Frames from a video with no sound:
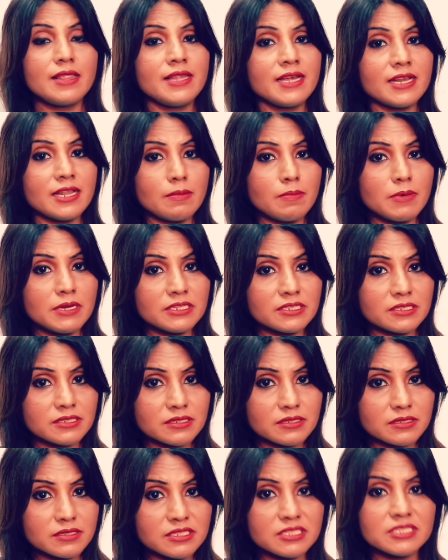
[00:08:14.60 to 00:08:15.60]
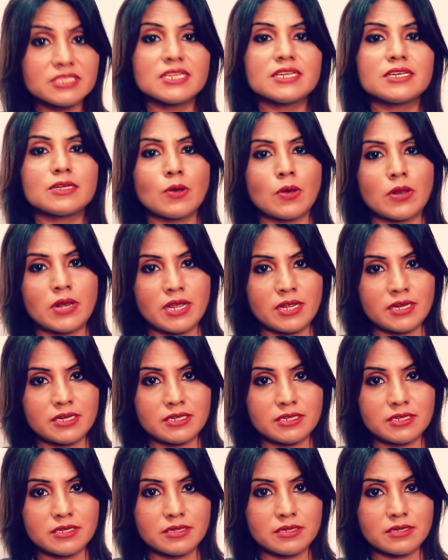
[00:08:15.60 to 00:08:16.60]
little bit sit on
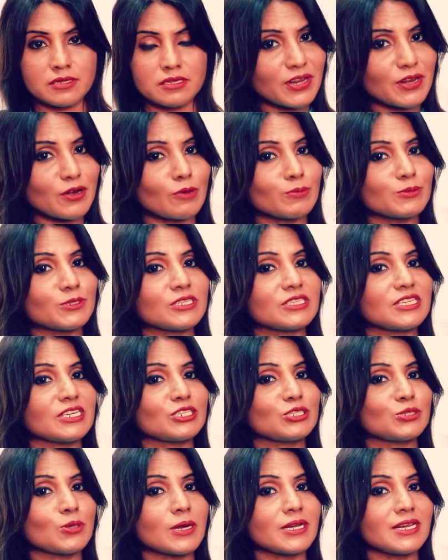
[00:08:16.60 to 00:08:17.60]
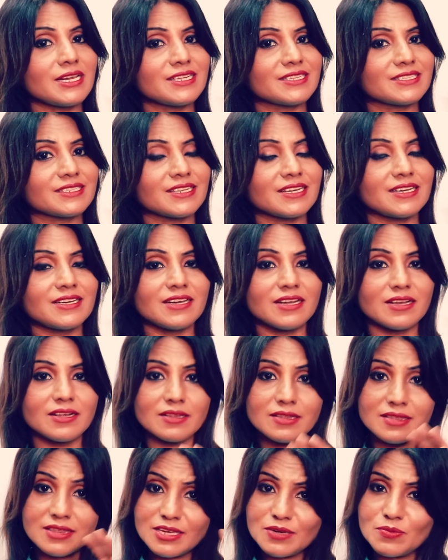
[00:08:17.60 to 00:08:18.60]
it. Career options are shortlisted.
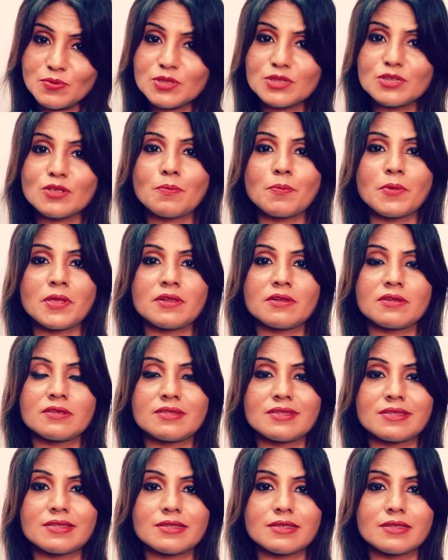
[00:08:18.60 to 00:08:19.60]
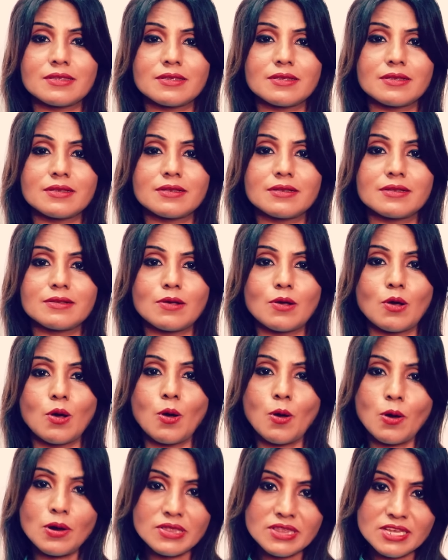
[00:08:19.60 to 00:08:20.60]
Sit with your parents
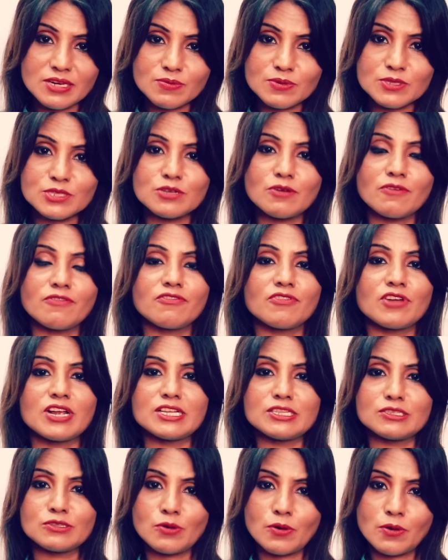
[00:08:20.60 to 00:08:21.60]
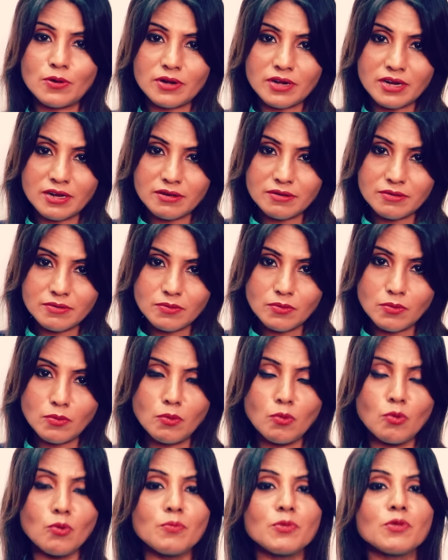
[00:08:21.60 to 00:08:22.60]
or sit with your friends or
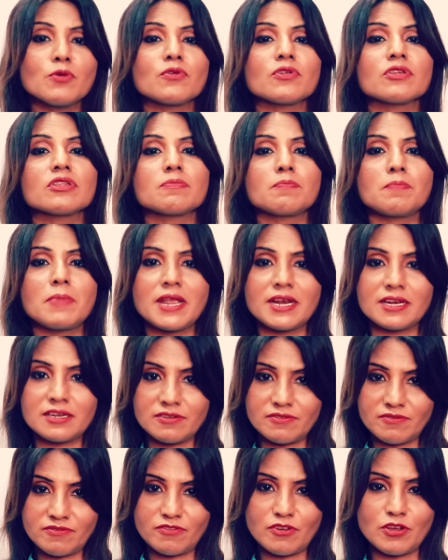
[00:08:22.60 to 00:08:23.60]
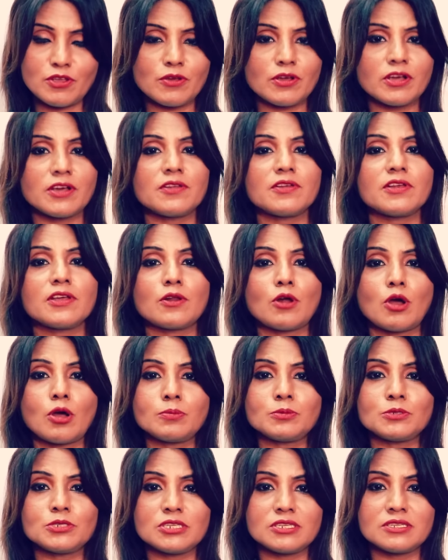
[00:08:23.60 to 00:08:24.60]
whom you respect for your career
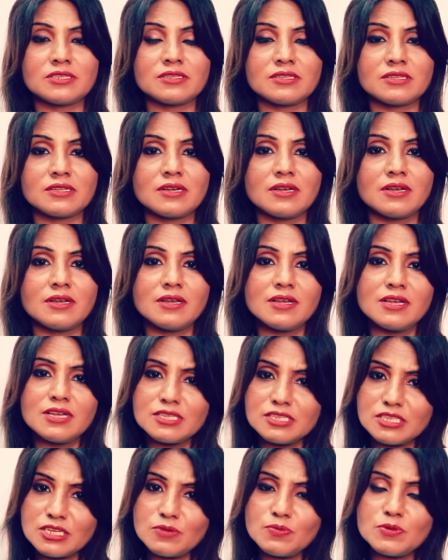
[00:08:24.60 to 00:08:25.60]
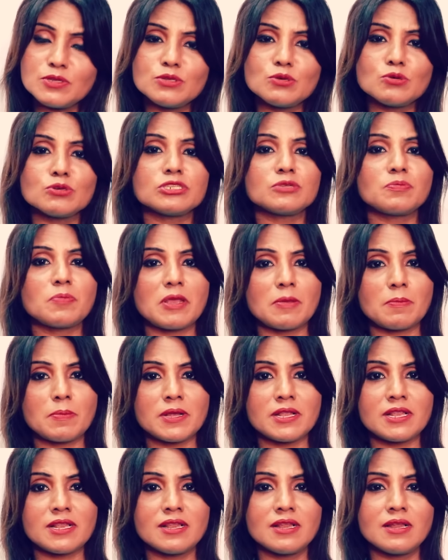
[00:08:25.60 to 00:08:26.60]
option. Sit with those
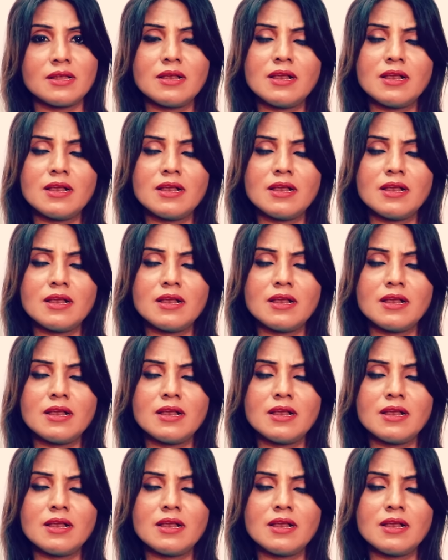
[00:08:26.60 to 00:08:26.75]
people